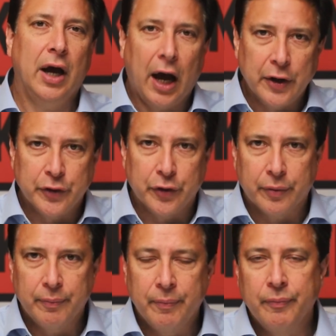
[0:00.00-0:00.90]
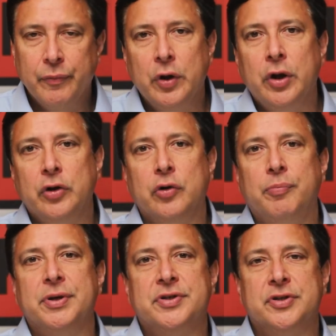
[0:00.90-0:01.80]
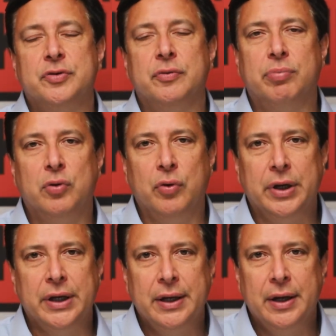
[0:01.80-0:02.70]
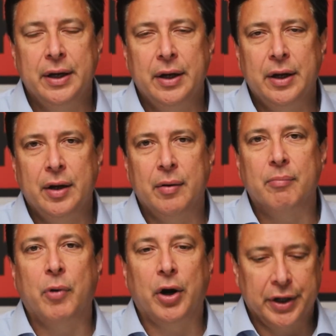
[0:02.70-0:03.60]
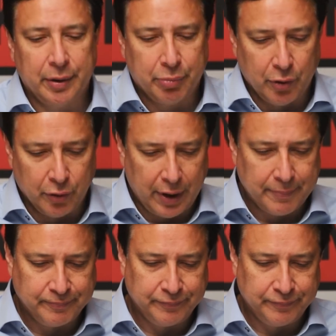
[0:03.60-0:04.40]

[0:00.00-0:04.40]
under your business to employee marketing program.